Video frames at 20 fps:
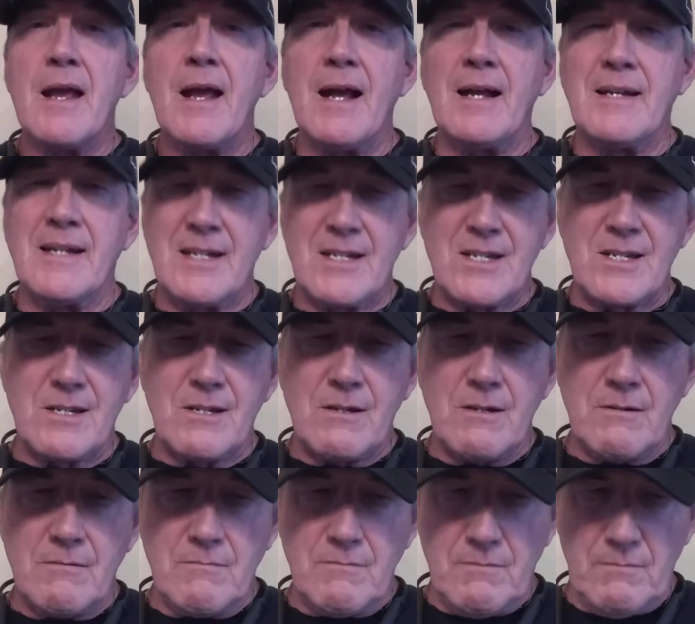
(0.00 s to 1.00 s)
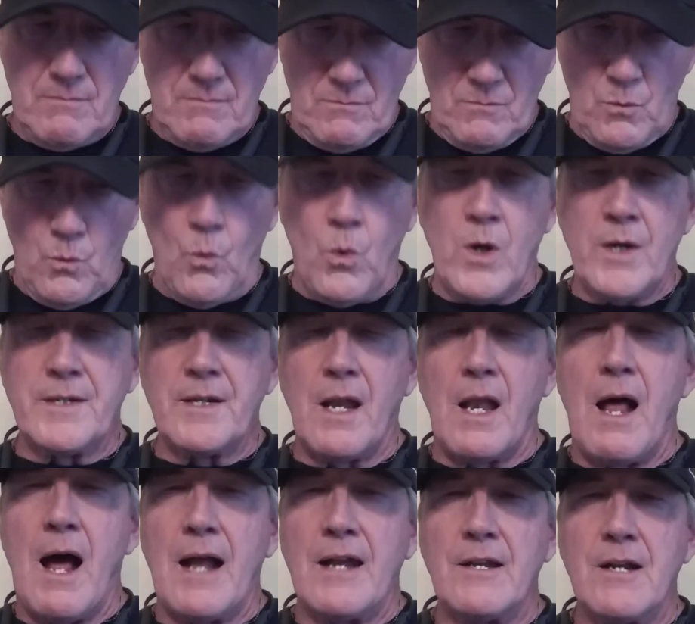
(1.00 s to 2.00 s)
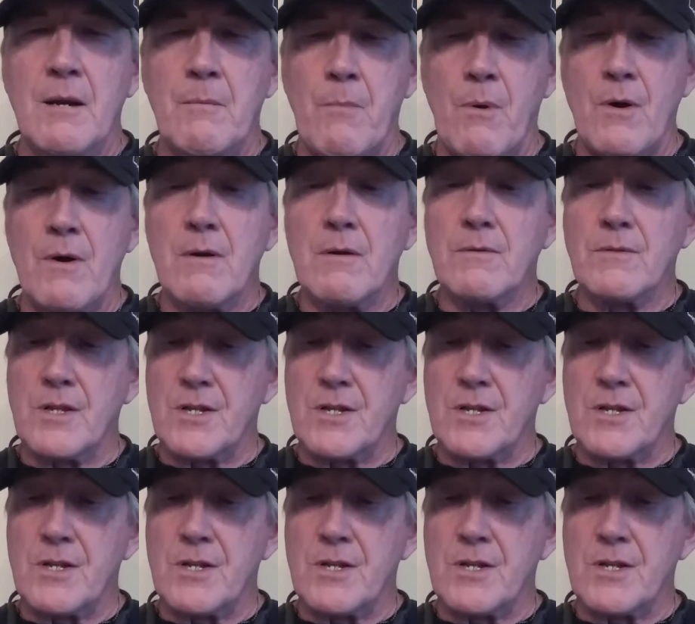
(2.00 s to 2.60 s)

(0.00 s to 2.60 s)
and it's 1 lot number,